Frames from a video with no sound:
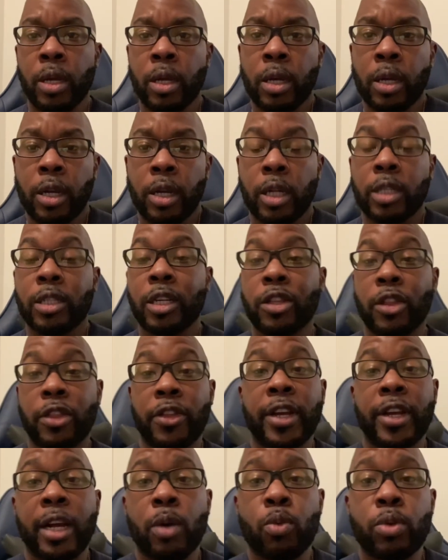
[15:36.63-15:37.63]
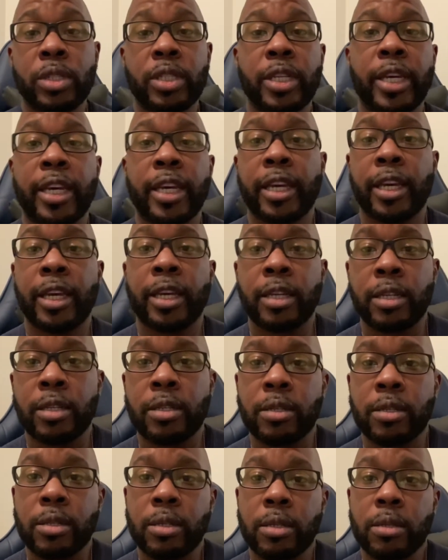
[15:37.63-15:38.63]
Another thing I would say
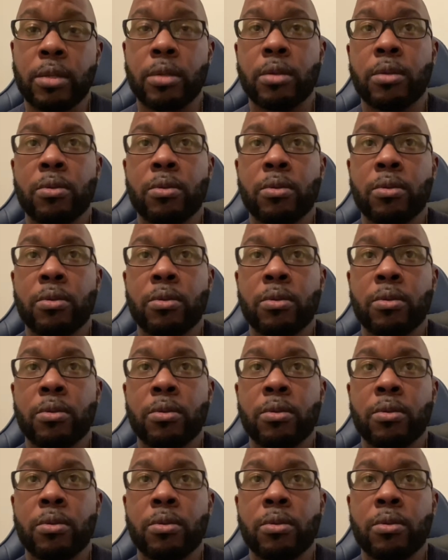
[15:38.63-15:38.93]
is